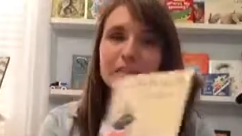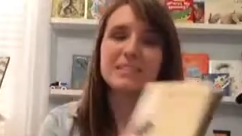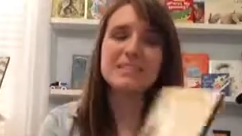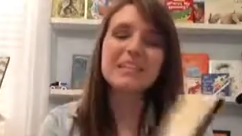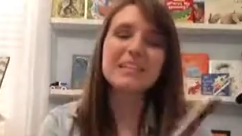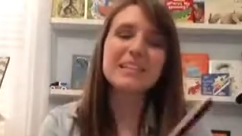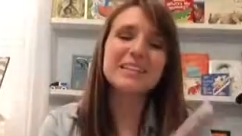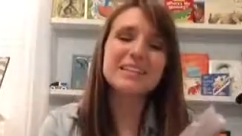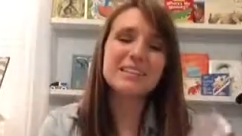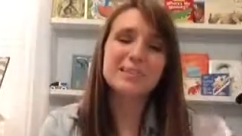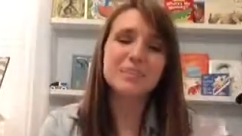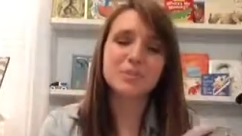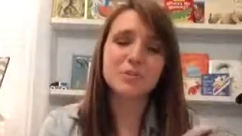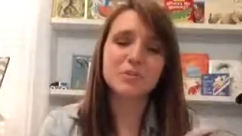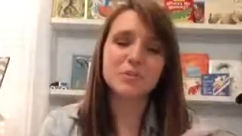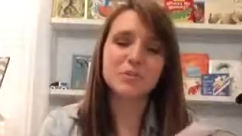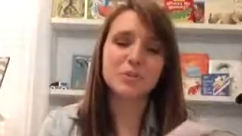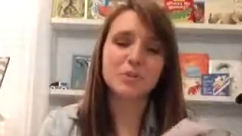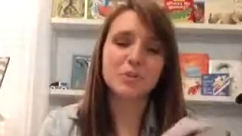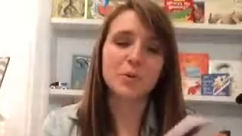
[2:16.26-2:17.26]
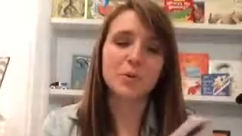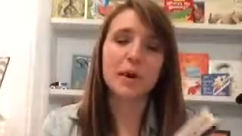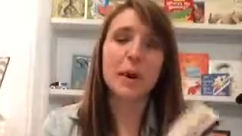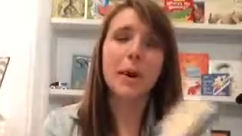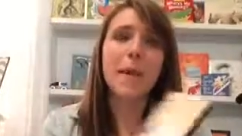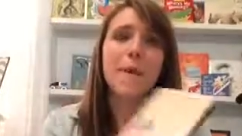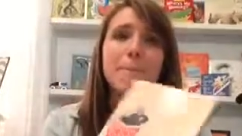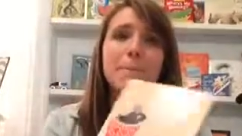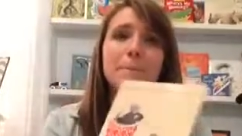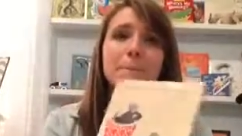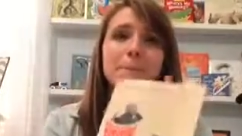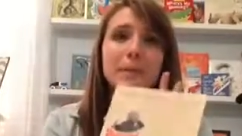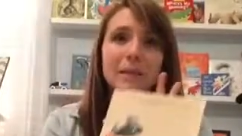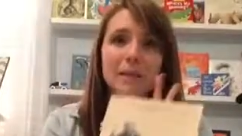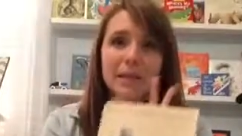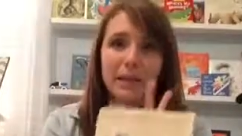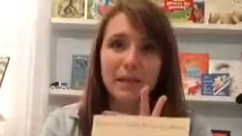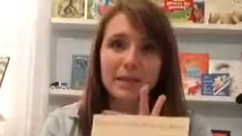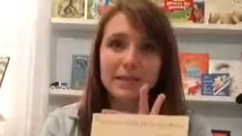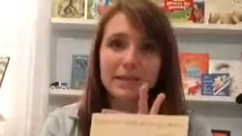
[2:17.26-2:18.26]
this, it's a cute story, but
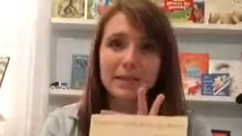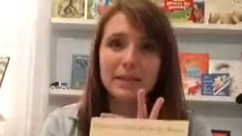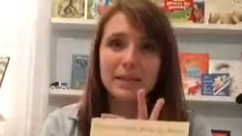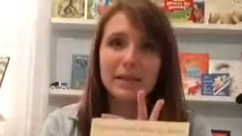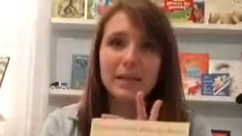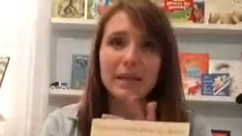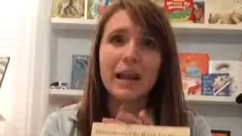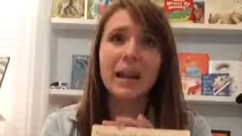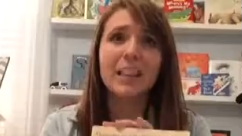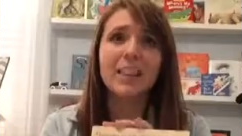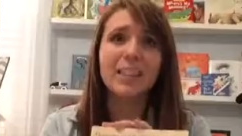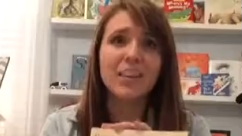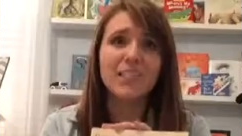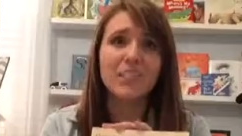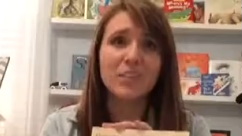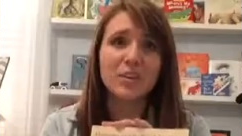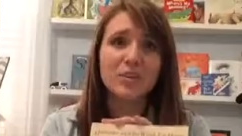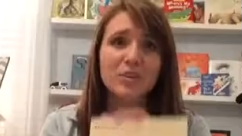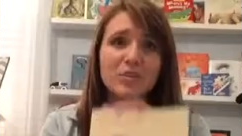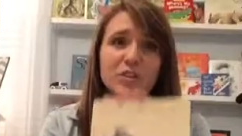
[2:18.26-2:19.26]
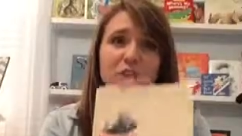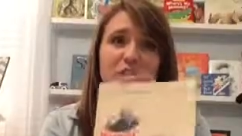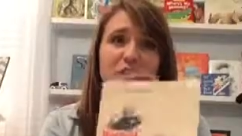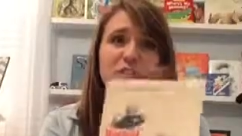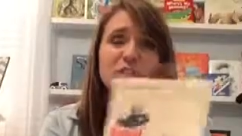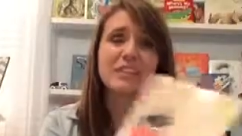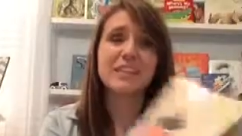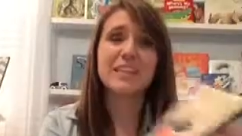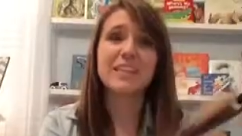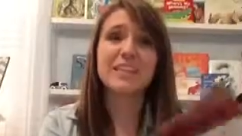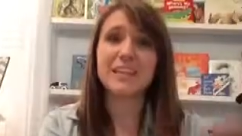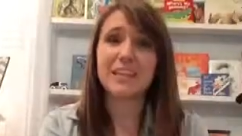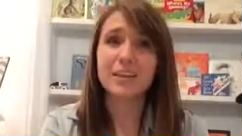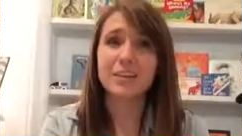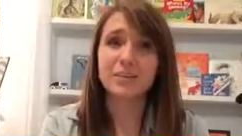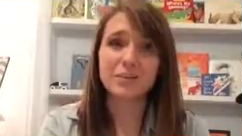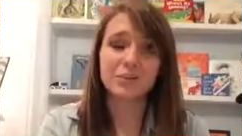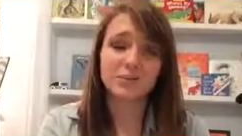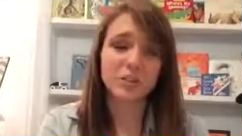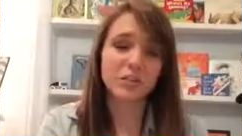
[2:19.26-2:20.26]
like I said again, I love illustrations. And the
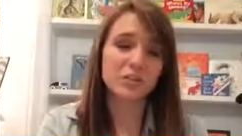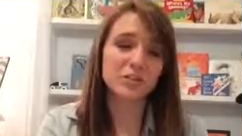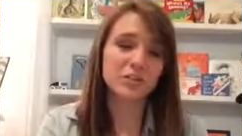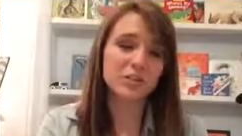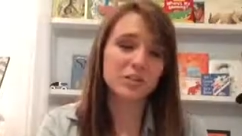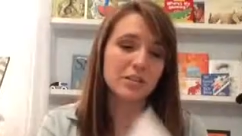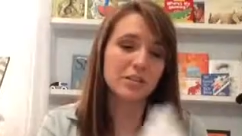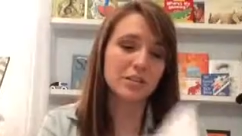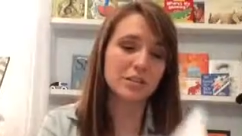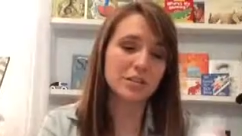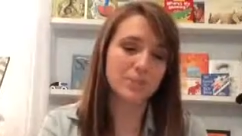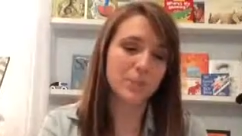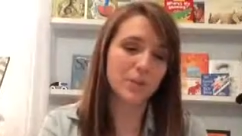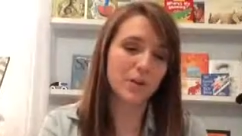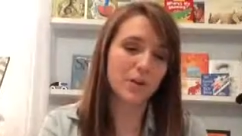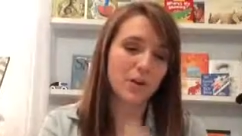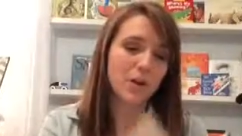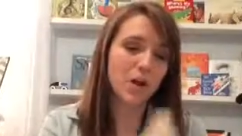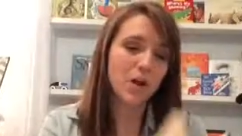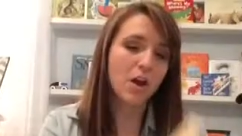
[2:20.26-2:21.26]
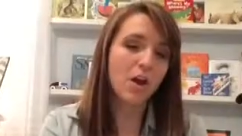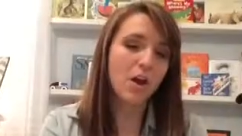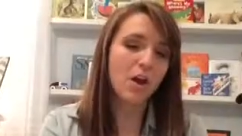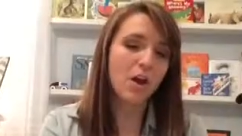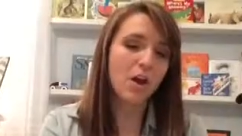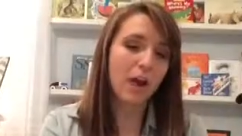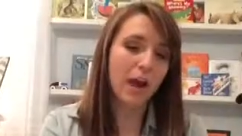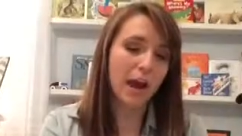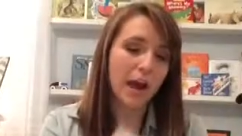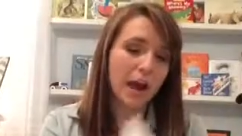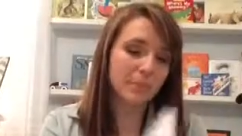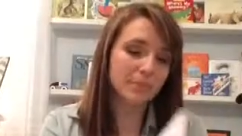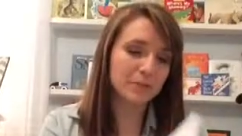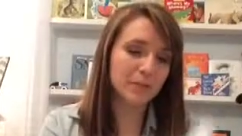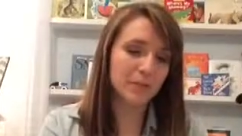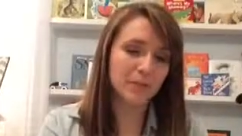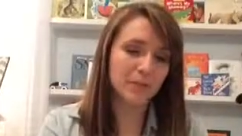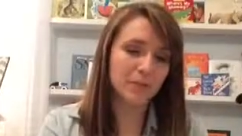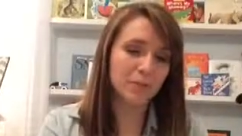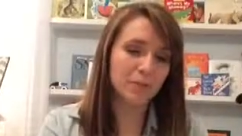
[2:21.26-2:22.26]
illustrations in this book are
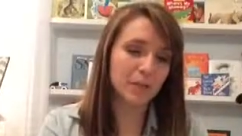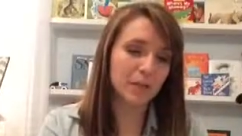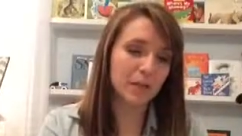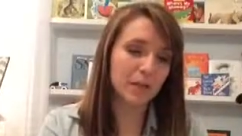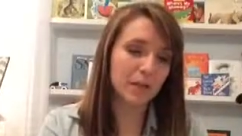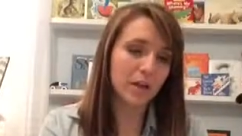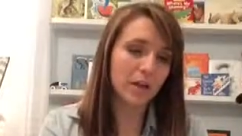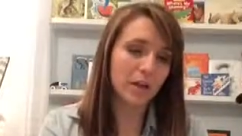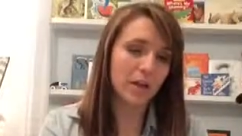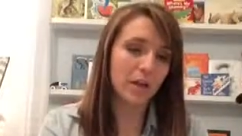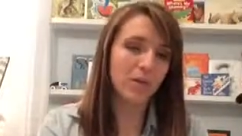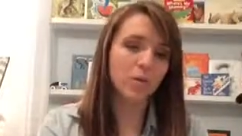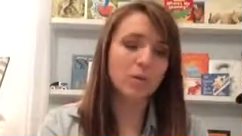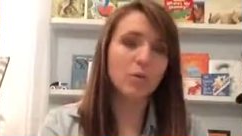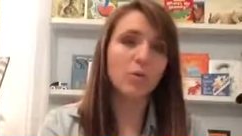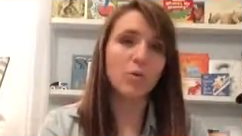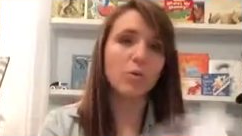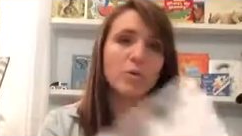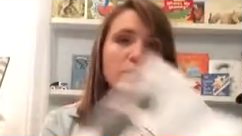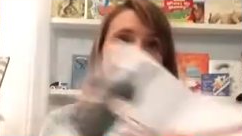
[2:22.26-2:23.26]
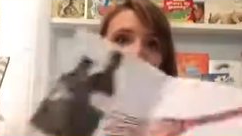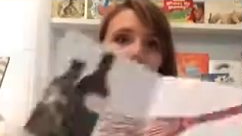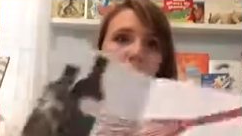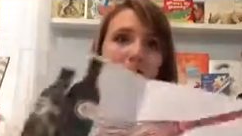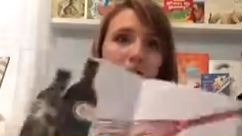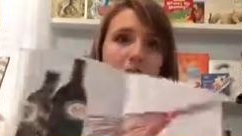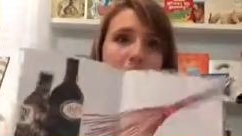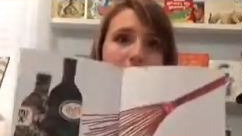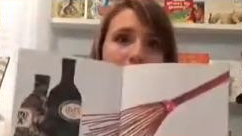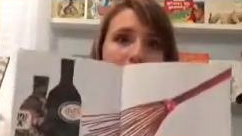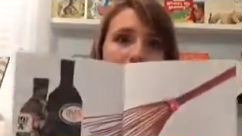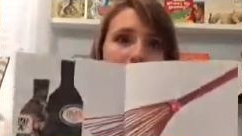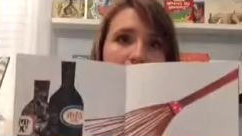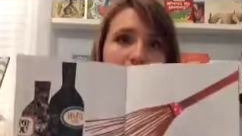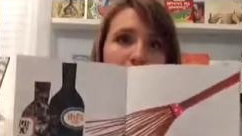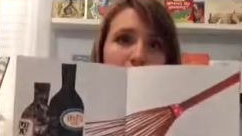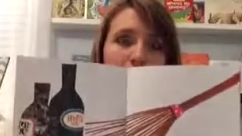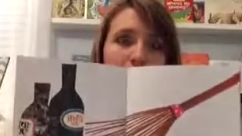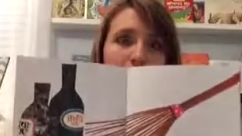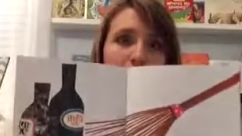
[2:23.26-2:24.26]
absolutely gorgeous.
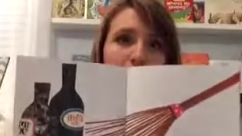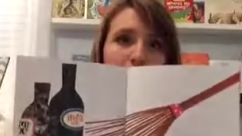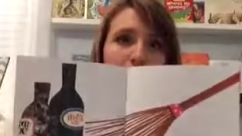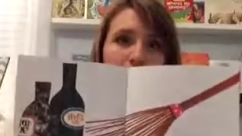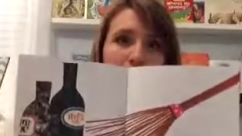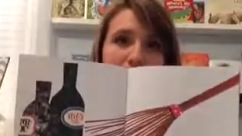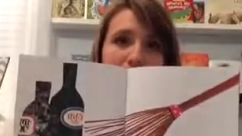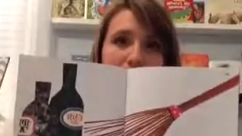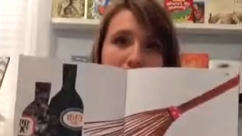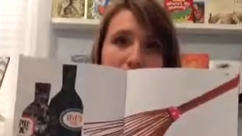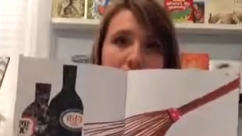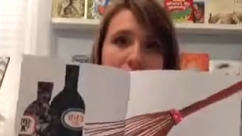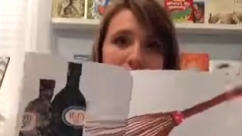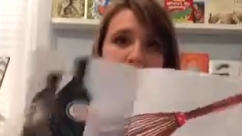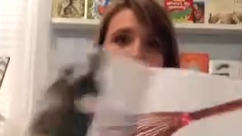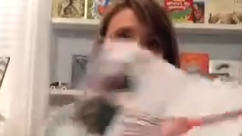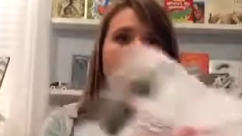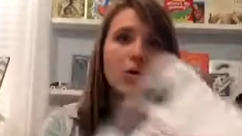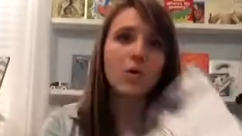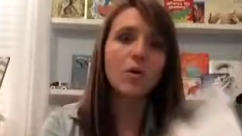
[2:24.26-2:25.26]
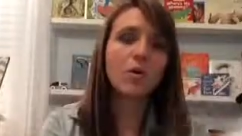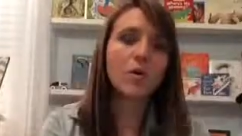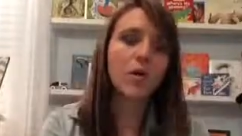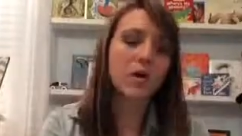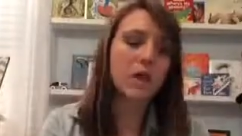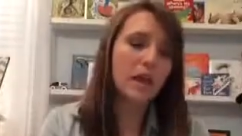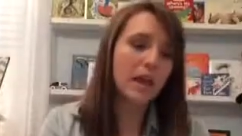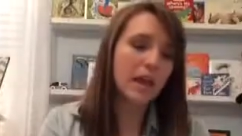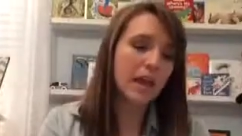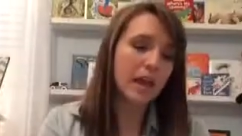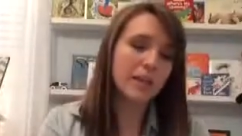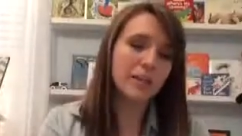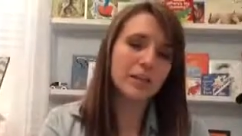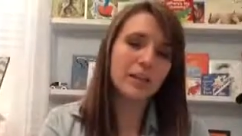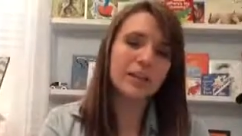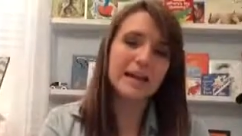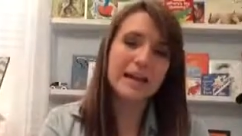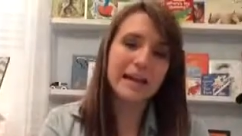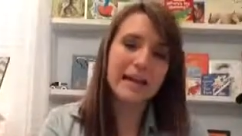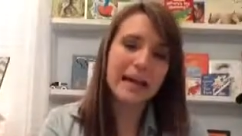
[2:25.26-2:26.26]
It's really simple and
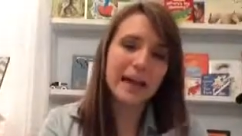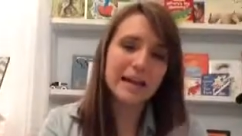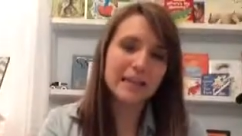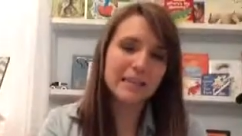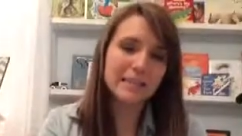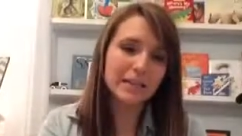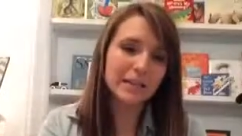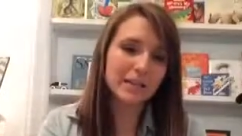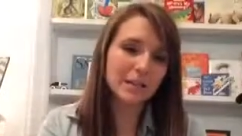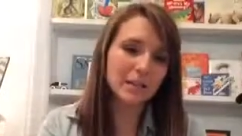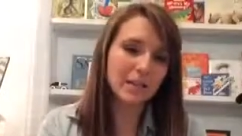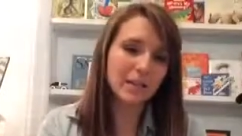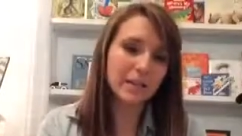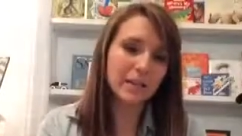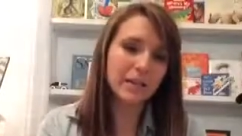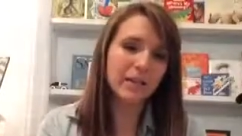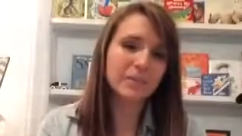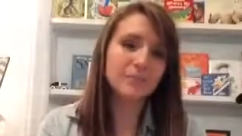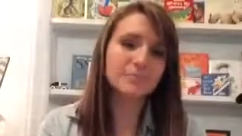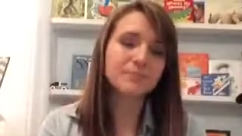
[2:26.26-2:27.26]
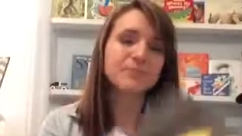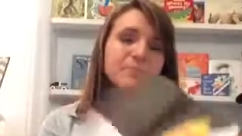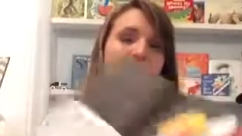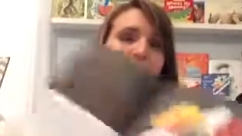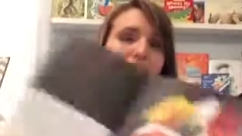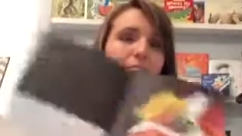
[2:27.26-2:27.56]
classic looking.